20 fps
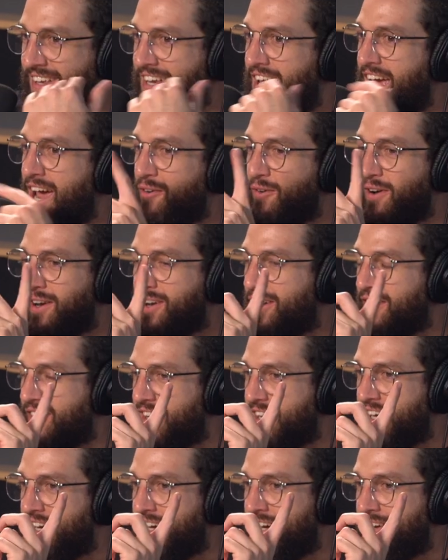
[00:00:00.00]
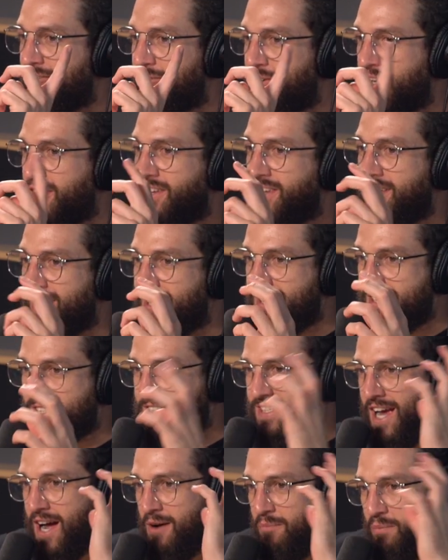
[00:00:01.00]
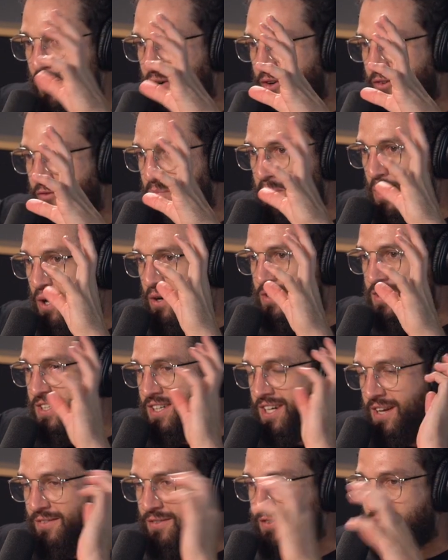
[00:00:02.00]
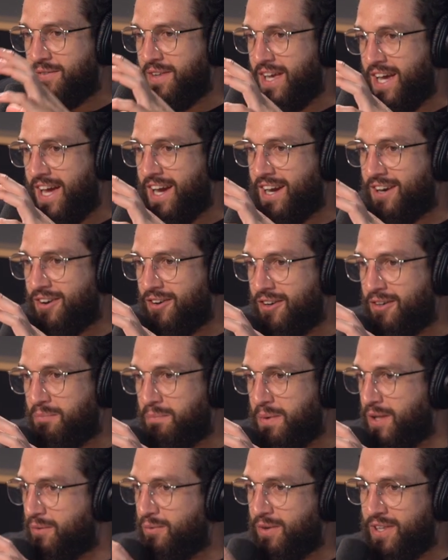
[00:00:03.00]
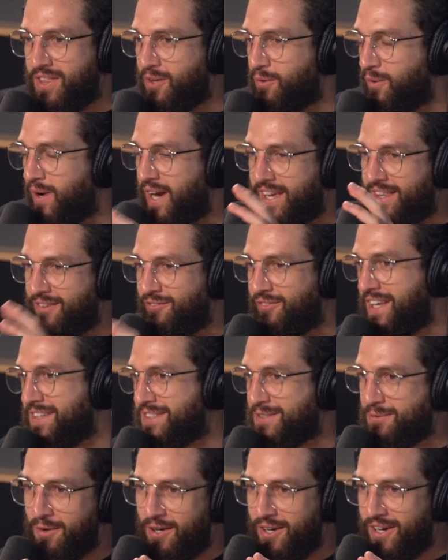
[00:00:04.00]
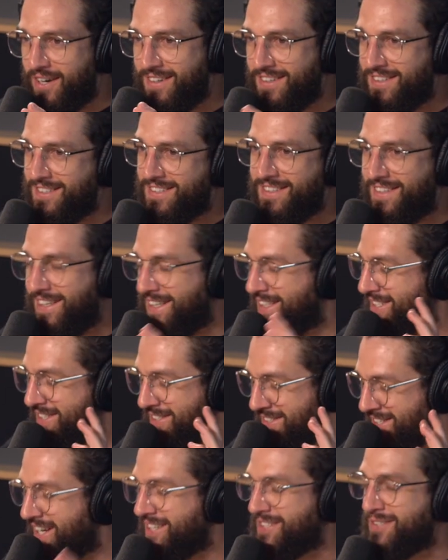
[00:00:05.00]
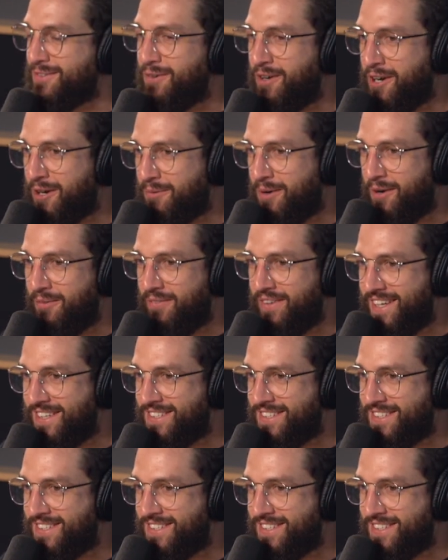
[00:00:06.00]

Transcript: Yeah, we got like this soundproof box that comes from the aircon, but with the way the vents work, it doesn't work properly. Yeah.